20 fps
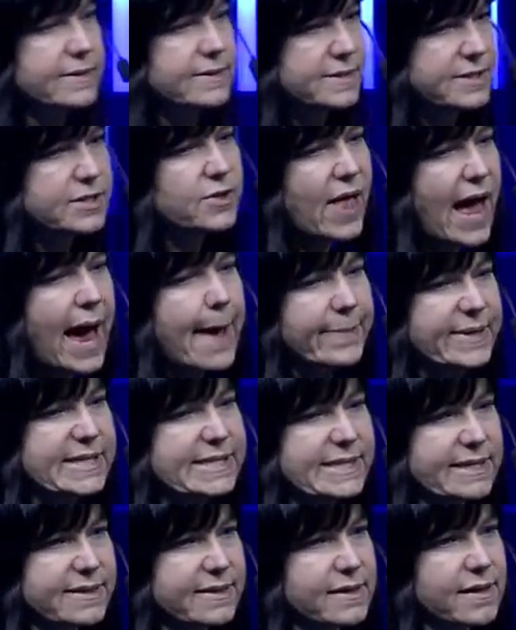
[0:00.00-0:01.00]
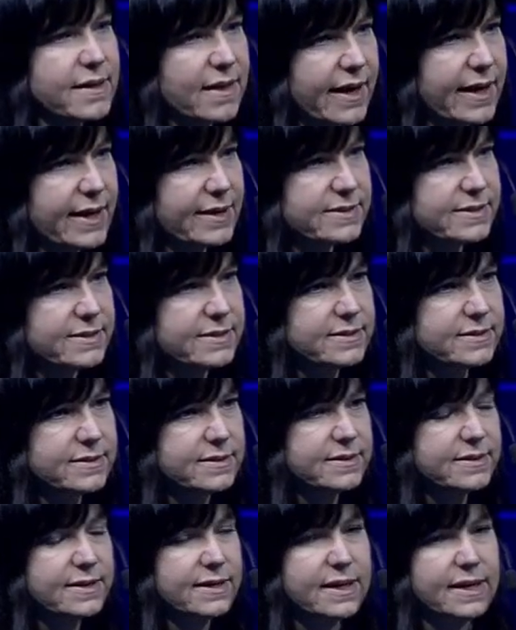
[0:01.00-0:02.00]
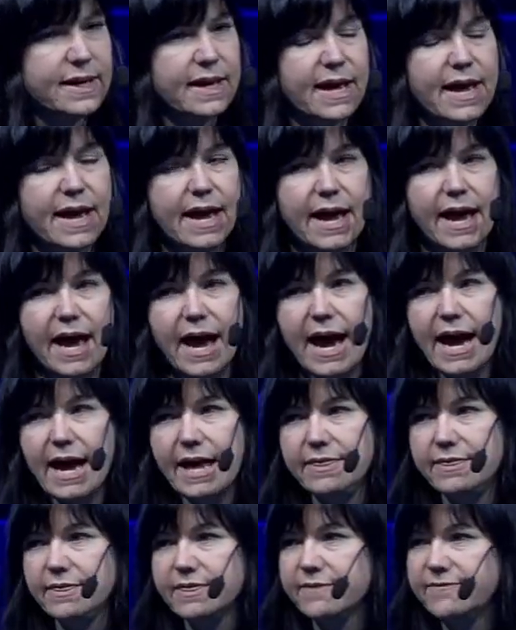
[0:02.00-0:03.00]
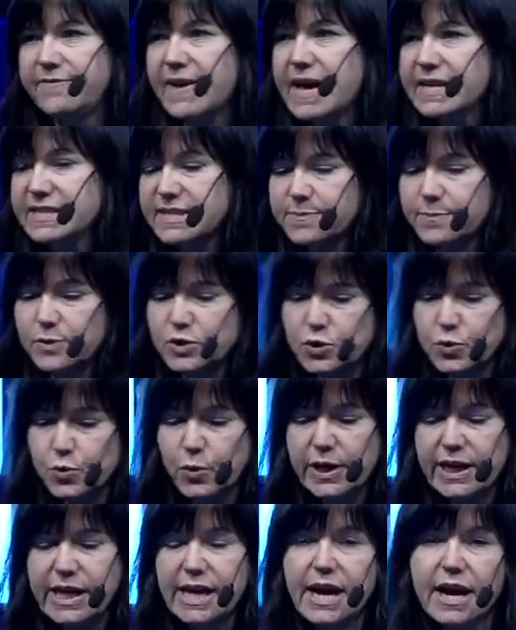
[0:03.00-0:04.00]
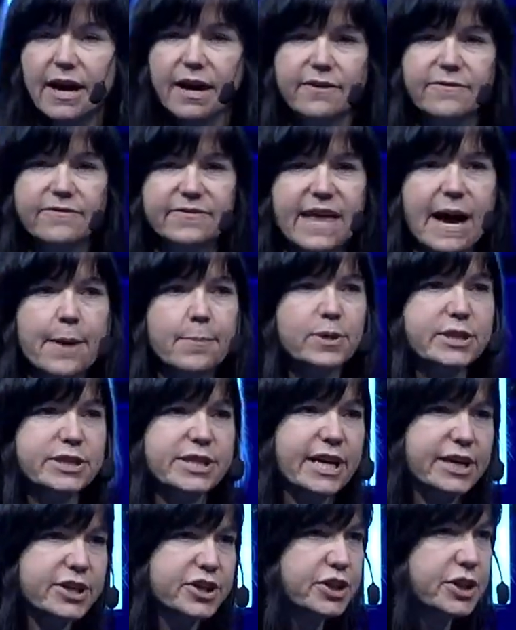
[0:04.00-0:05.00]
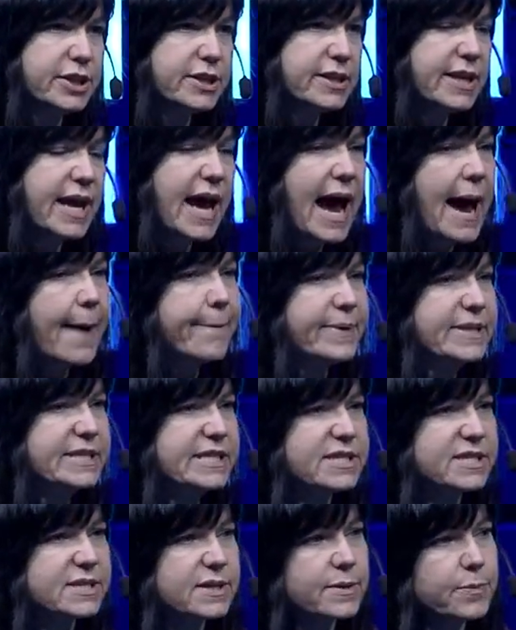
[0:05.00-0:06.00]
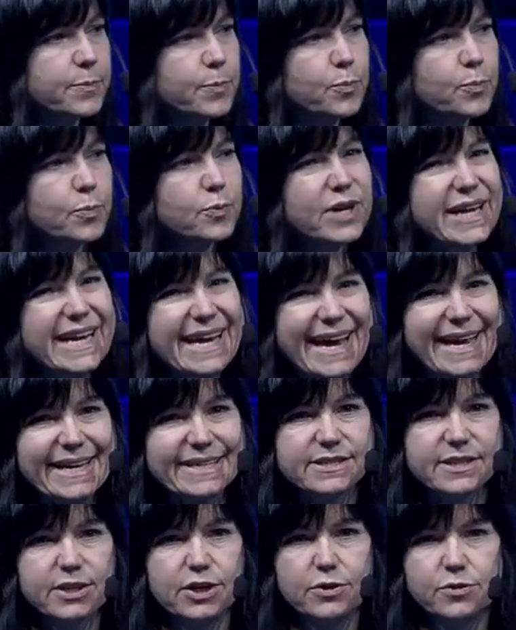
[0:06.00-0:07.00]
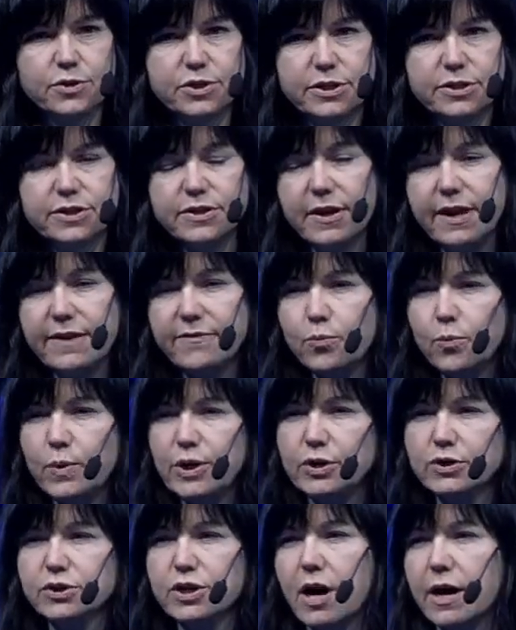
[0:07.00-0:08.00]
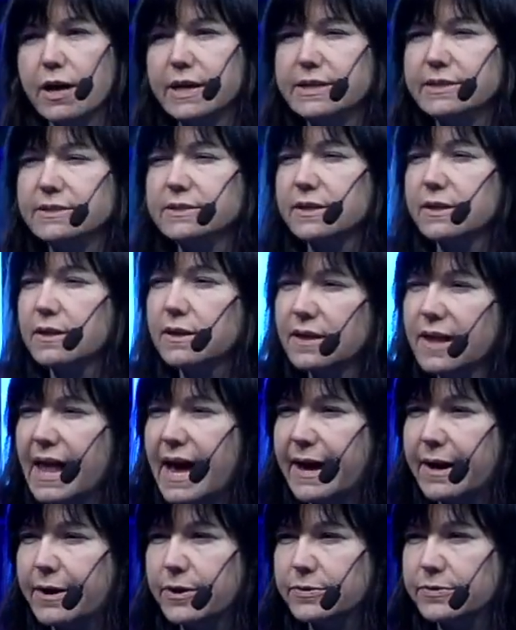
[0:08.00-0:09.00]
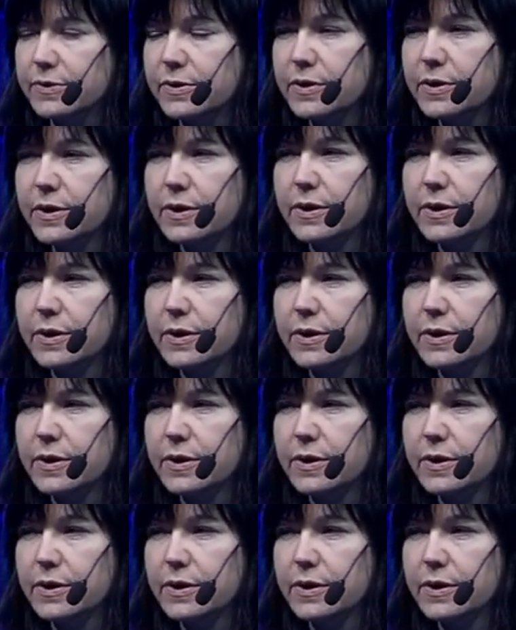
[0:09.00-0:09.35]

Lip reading: still happens at the client. And the vast majority of that protection happens pre-execution. So even when you're talking to cloud,